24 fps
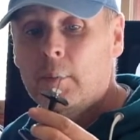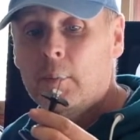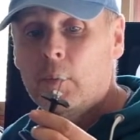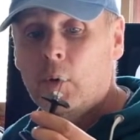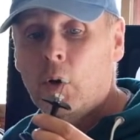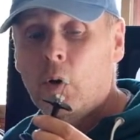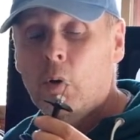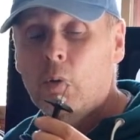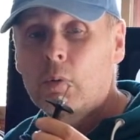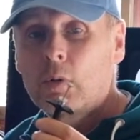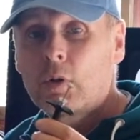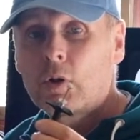
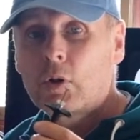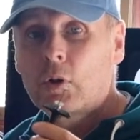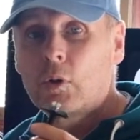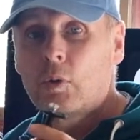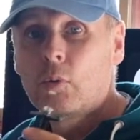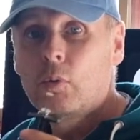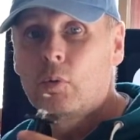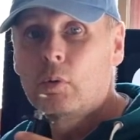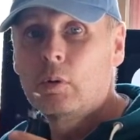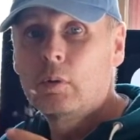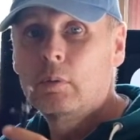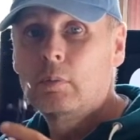old
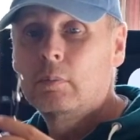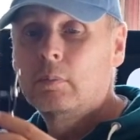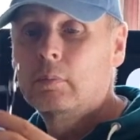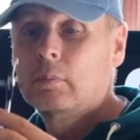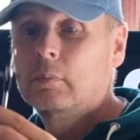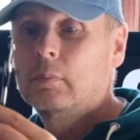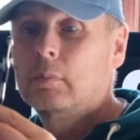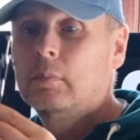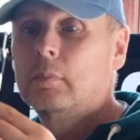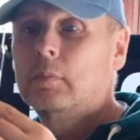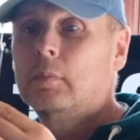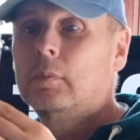school,
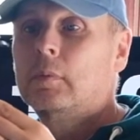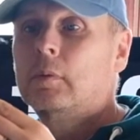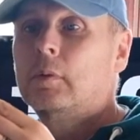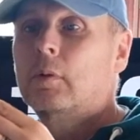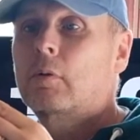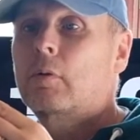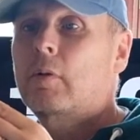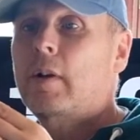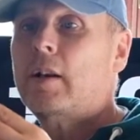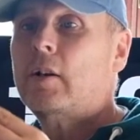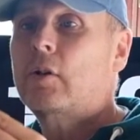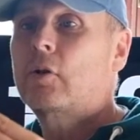
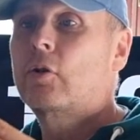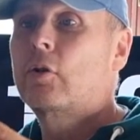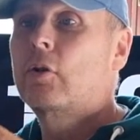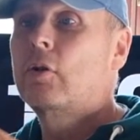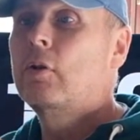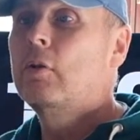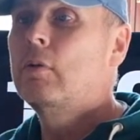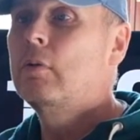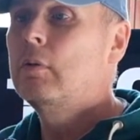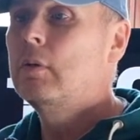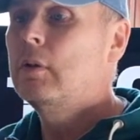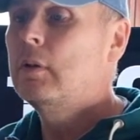
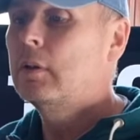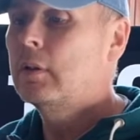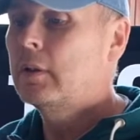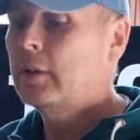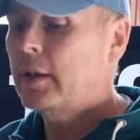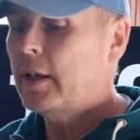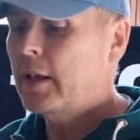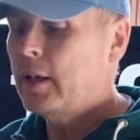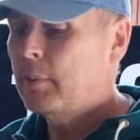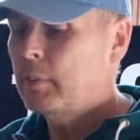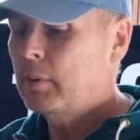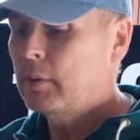retro
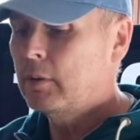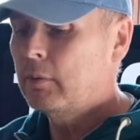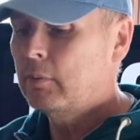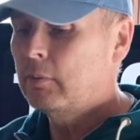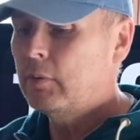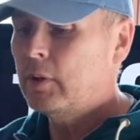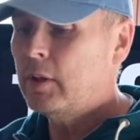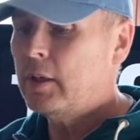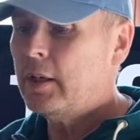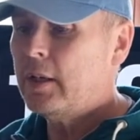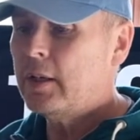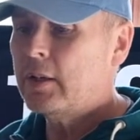cable
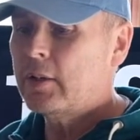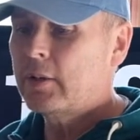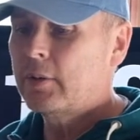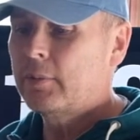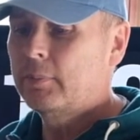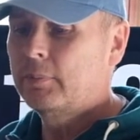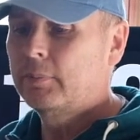release.